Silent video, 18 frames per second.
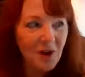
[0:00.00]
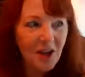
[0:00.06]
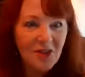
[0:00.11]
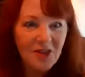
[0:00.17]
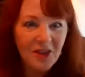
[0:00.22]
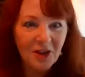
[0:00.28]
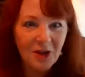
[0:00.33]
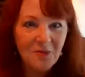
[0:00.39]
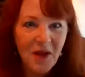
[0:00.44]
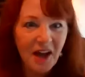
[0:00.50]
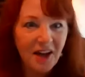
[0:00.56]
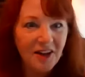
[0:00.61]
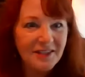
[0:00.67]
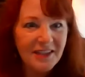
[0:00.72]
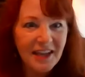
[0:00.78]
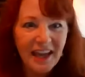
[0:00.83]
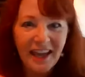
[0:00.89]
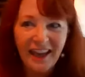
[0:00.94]
right
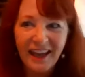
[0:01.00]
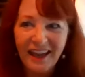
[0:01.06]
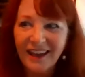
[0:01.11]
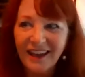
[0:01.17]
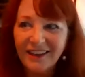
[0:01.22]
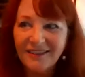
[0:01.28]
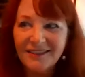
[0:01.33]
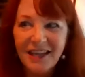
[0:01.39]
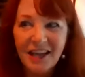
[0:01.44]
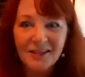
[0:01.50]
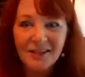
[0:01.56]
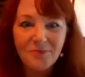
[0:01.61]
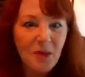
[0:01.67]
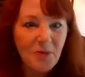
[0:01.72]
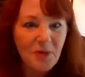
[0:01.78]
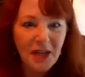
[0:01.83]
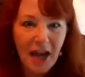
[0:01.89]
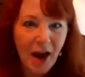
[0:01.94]
thereabouts, and takes
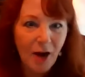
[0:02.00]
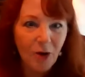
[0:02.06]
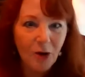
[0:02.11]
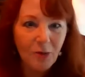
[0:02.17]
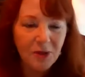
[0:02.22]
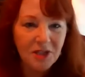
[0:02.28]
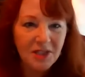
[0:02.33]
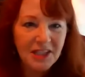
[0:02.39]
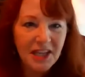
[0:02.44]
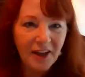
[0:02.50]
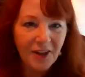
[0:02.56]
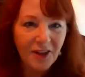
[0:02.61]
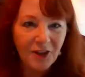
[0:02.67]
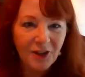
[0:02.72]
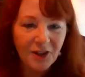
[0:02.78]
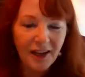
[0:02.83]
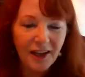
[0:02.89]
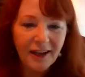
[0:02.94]
maybe an hour to put
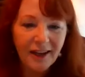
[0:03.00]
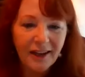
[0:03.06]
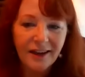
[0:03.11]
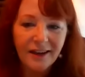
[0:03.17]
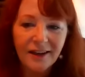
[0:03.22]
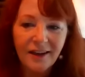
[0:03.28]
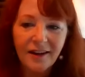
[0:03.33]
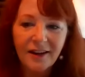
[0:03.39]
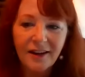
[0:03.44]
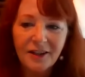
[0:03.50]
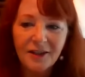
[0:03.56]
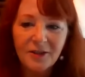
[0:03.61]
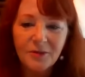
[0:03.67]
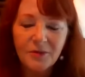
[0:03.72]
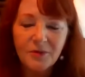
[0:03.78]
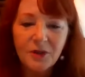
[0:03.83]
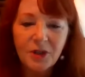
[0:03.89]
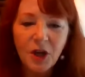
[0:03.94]
together. And,
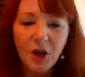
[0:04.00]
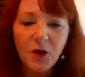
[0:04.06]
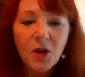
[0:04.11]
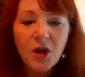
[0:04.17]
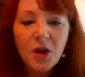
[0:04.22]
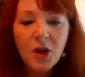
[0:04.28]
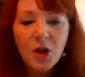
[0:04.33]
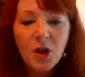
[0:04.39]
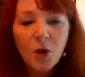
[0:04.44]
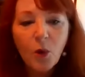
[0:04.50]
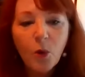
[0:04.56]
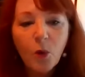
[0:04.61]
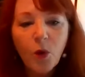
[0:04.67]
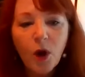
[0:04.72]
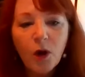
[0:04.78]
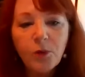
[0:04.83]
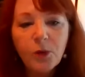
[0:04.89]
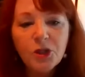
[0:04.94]

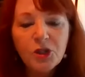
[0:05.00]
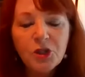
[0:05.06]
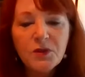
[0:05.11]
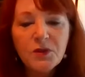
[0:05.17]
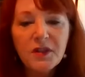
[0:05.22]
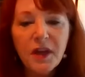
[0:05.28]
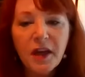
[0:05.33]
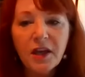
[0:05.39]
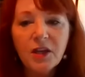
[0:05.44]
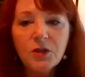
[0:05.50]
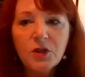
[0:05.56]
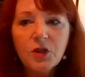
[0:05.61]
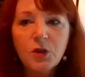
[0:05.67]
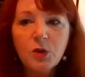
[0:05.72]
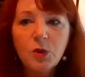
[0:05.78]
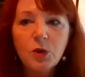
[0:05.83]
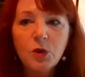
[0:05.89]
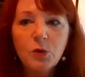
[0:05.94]
what would you say
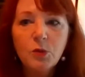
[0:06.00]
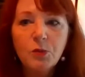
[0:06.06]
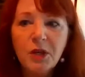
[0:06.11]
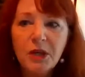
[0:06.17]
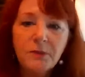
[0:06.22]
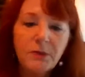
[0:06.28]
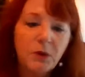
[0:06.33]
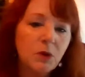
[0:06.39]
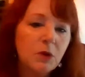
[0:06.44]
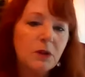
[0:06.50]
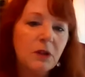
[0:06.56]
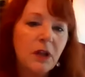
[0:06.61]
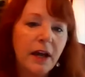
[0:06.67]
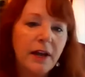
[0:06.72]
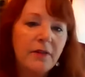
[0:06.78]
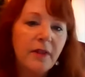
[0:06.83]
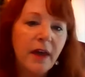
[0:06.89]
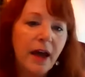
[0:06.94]
to people
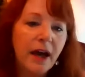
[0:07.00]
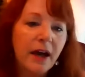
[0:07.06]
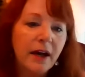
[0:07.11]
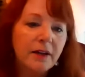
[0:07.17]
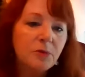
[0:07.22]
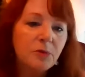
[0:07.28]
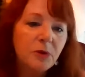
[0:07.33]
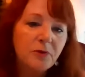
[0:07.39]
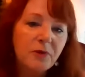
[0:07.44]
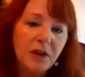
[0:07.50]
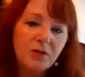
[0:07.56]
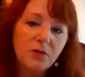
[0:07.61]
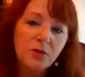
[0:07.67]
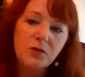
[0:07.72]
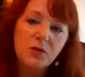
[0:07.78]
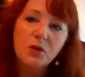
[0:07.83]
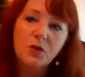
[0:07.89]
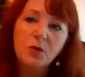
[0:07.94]
like that,
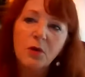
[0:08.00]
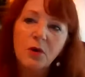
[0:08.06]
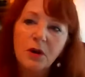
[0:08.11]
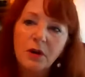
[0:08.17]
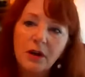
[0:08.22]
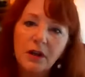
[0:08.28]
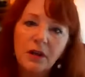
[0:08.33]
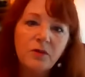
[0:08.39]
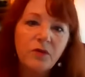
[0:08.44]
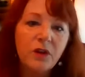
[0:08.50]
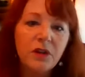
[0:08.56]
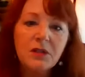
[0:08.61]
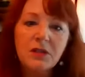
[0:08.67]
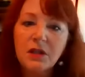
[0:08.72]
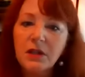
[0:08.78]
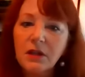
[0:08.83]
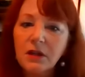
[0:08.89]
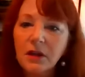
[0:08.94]
professors who are
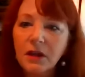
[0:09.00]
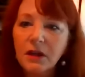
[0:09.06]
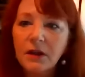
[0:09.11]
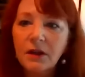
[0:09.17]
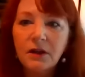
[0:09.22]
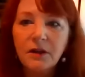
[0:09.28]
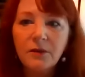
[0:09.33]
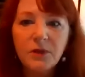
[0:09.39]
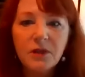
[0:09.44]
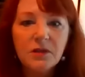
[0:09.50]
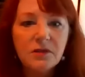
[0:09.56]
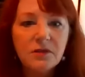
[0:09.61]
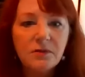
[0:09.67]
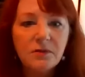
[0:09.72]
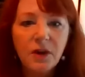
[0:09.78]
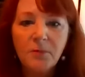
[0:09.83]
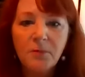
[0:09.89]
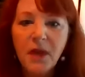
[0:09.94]
inventing
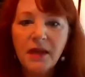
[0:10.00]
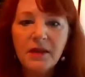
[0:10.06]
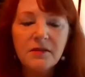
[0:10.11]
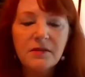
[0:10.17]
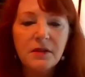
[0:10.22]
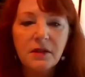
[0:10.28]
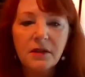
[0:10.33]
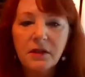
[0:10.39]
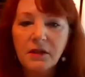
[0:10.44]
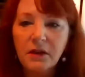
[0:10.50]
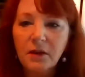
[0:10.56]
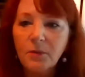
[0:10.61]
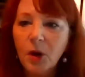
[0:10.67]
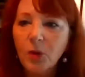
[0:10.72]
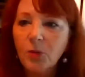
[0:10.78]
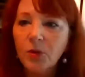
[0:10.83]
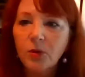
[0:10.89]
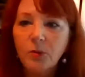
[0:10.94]
these amazing
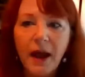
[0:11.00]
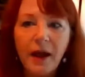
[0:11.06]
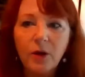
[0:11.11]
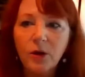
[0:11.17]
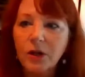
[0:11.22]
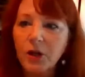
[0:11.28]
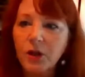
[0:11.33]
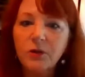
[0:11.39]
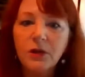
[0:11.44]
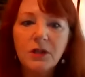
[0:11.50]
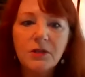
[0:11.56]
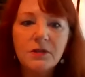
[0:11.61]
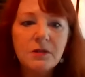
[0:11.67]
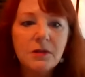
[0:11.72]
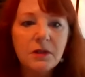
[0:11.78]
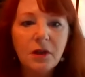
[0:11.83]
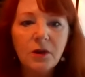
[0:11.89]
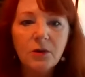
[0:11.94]
mobile power
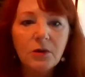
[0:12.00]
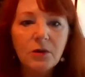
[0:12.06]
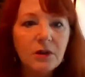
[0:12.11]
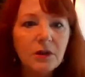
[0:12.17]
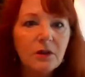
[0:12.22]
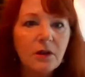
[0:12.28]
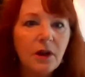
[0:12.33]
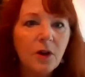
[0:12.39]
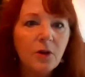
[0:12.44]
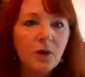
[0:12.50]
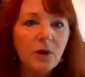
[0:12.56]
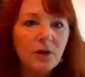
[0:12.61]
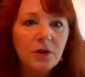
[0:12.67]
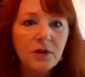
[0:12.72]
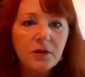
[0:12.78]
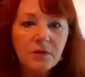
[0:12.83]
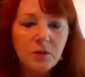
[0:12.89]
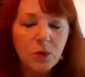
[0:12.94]
units to go to other
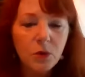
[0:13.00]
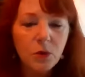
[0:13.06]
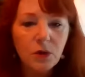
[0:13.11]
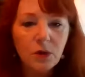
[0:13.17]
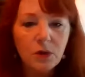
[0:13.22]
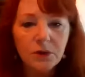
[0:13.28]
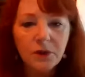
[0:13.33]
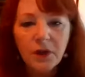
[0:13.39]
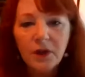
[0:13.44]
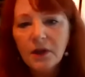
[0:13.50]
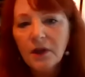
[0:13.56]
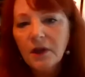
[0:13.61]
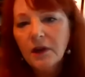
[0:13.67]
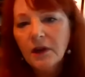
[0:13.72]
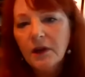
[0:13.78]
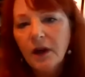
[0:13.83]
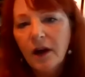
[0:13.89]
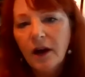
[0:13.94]
areas of the world?
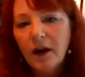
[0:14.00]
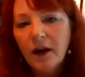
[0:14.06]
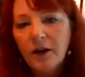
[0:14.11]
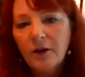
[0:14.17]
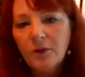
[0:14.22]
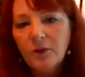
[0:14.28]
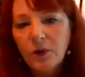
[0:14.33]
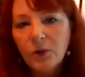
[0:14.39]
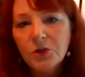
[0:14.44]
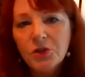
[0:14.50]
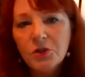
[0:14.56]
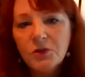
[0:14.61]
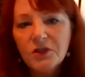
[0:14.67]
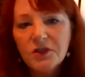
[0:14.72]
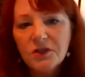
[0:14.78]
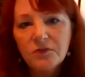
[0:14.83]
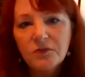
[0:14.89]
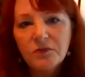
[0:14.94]
What would you,